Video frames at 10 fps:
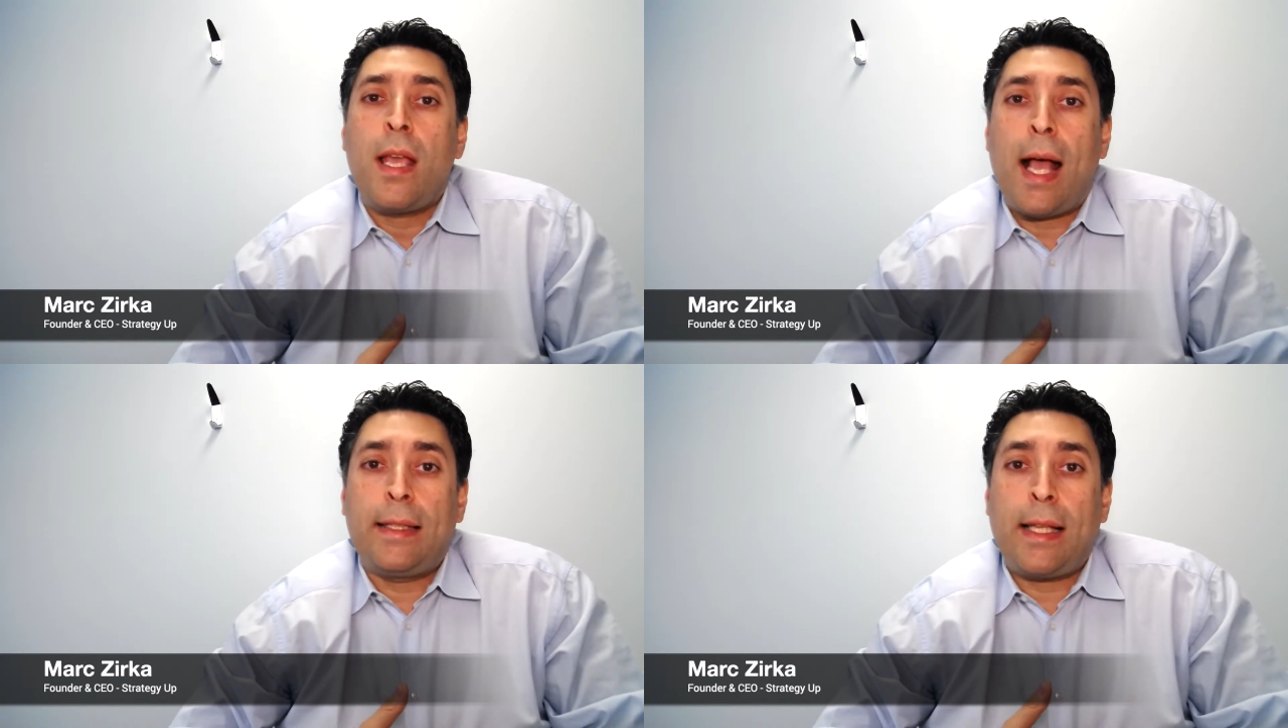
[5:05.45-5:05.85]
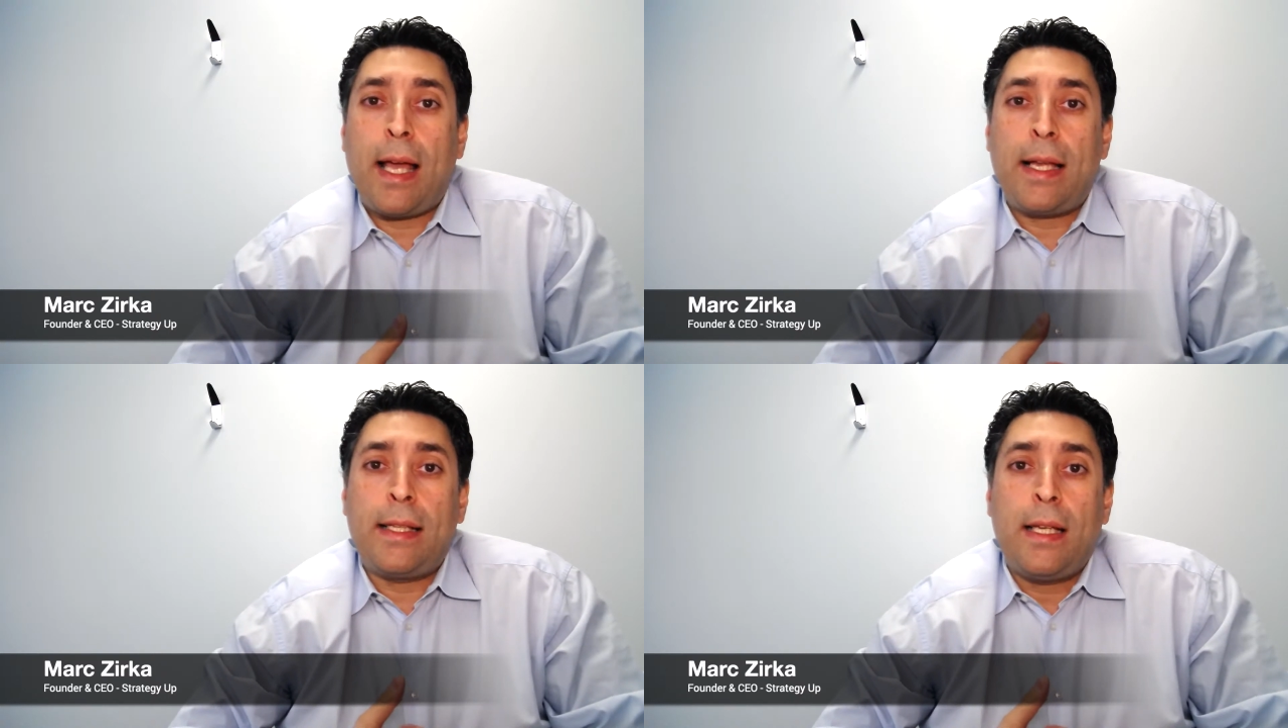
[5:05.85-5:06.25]
And
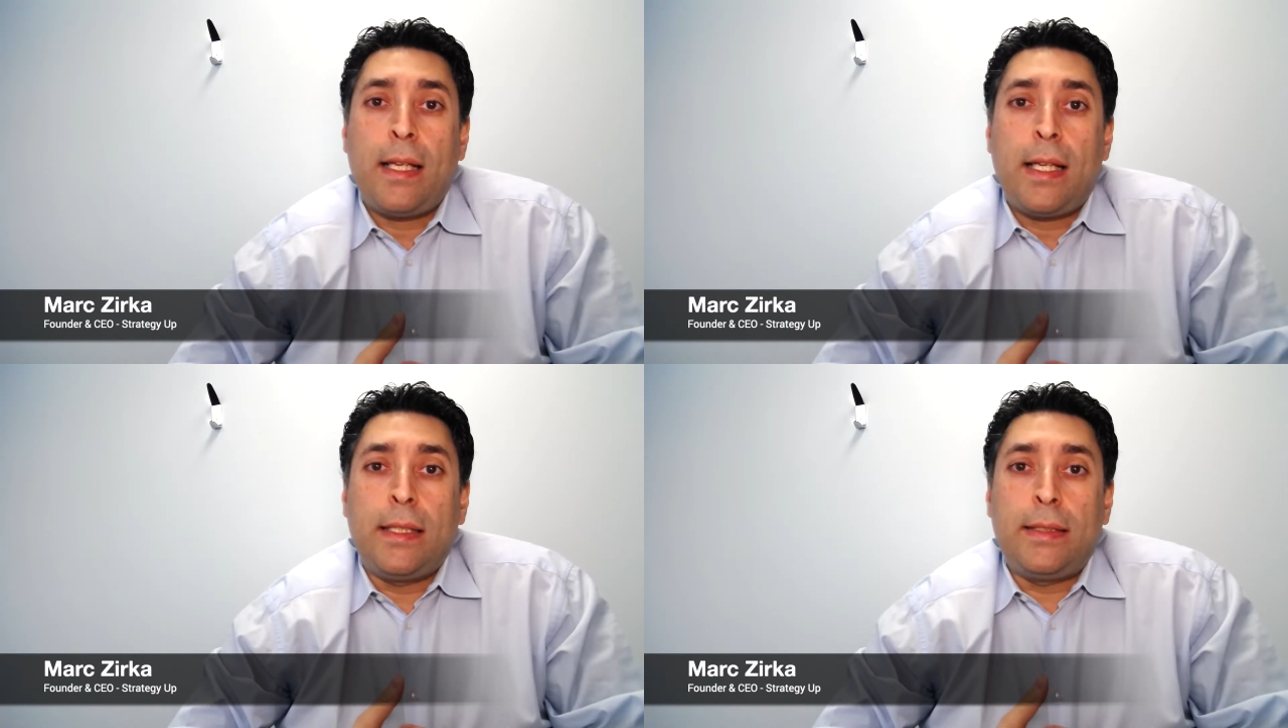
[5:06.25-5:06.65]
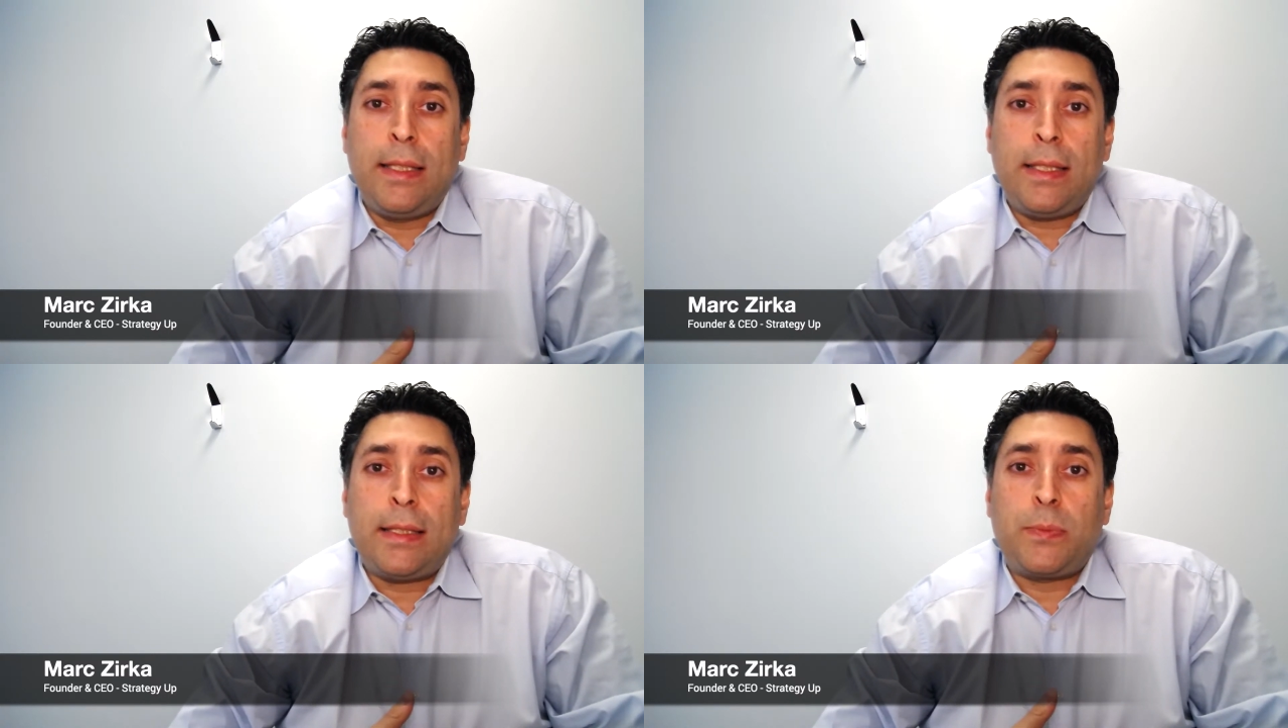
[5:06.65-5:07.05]
then
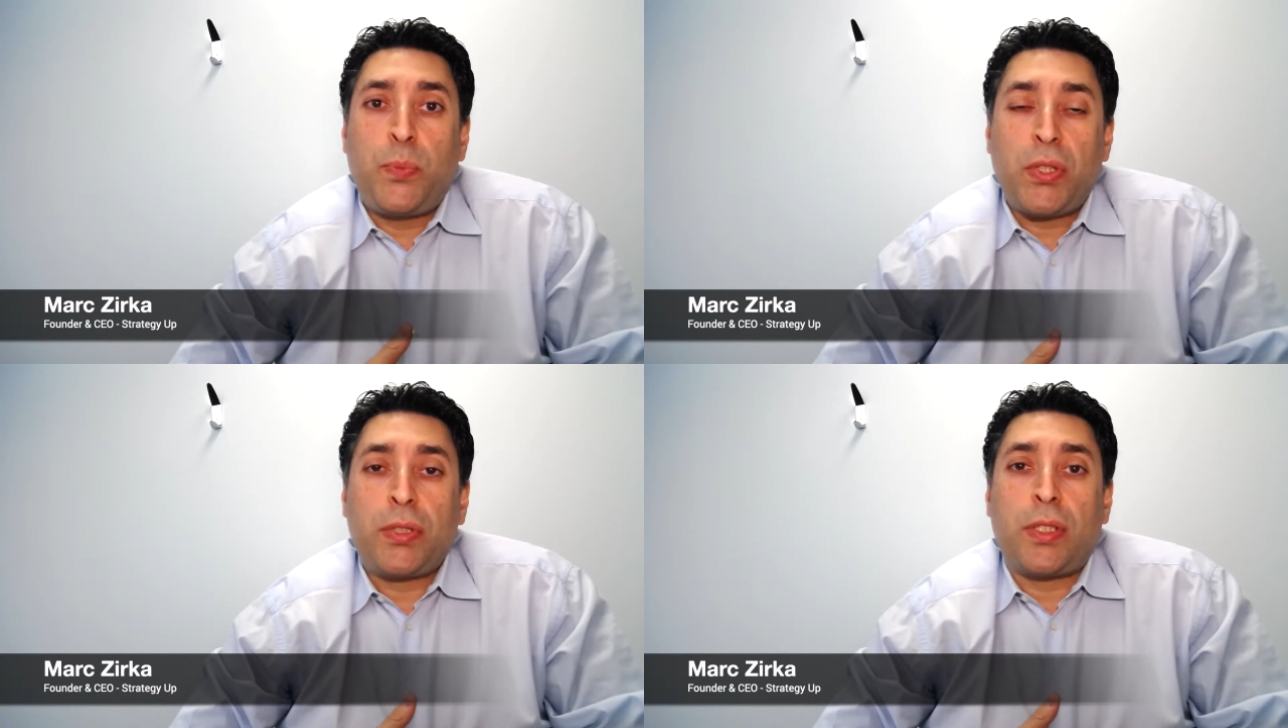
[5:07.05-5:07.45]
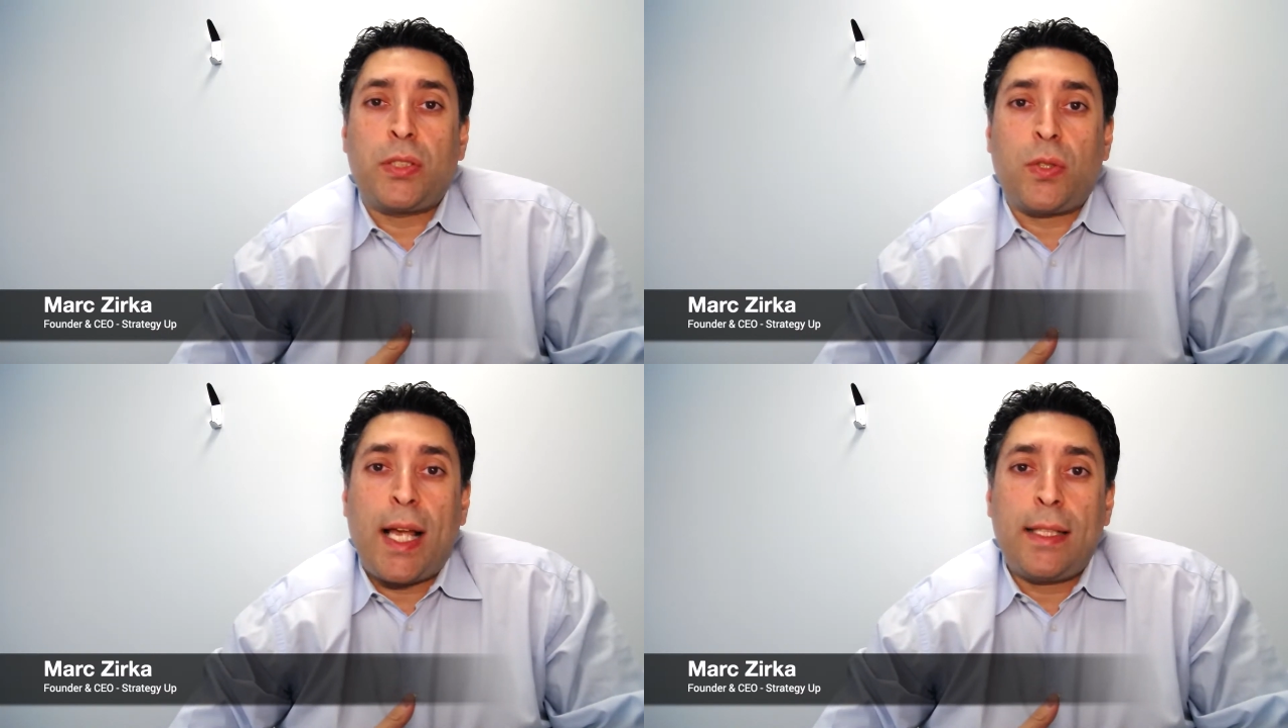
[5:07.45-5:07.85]
these
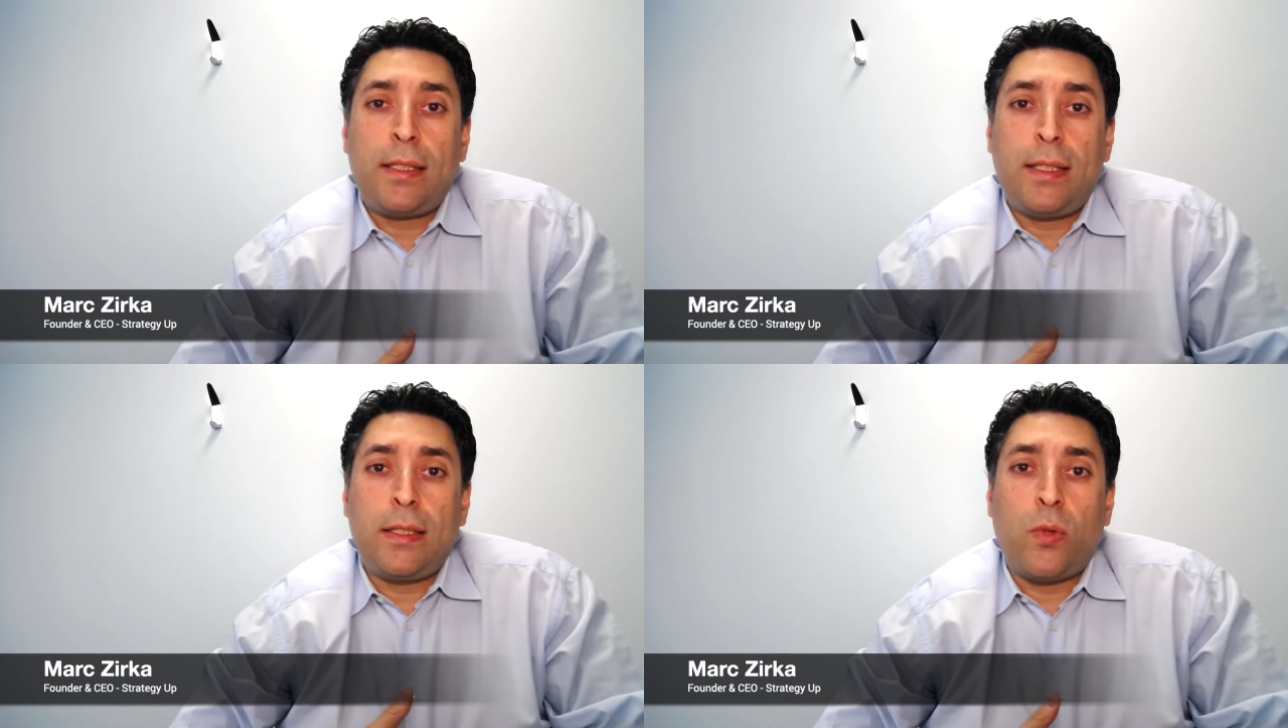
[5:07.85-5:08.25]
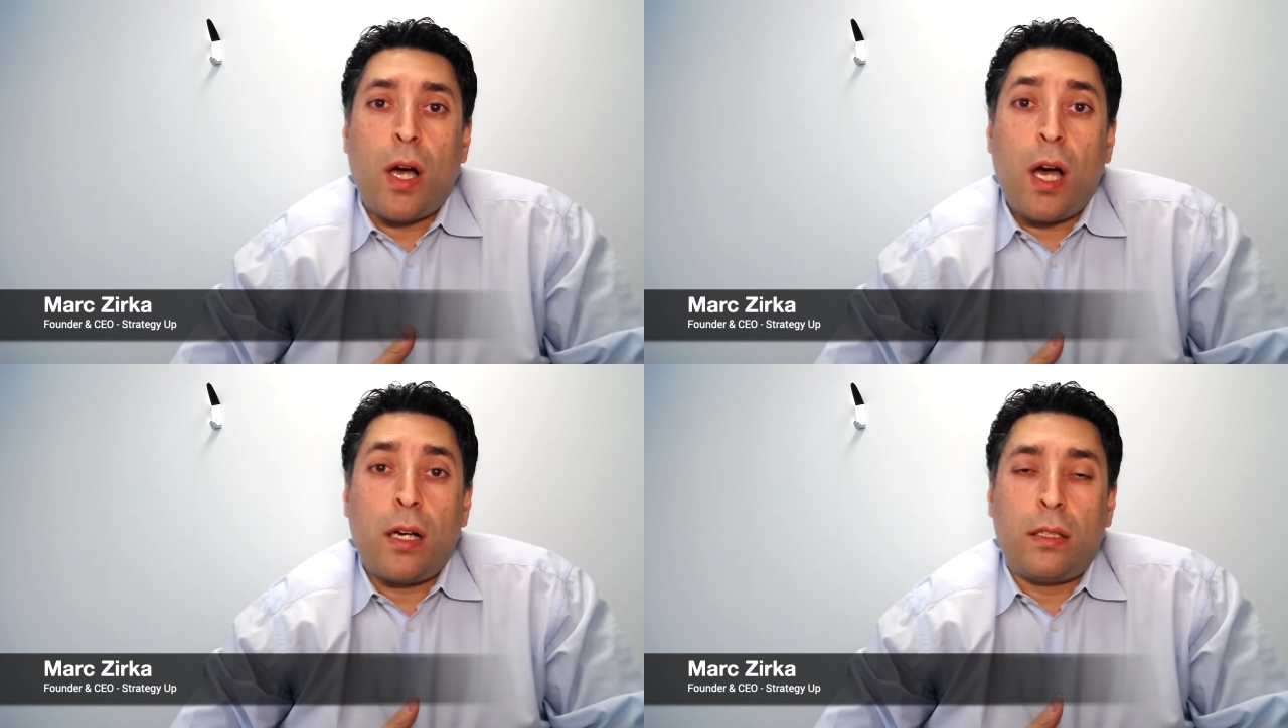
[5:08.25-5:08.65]
persons or entities who
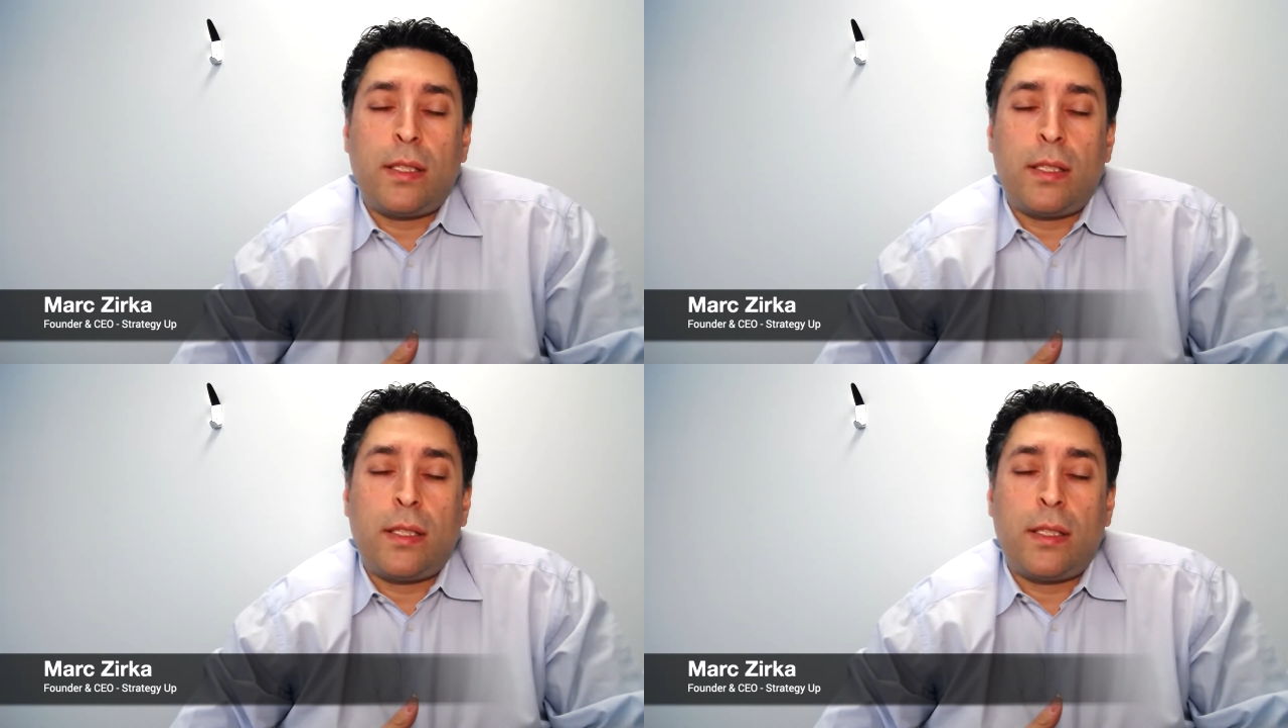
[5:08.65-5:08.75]
are on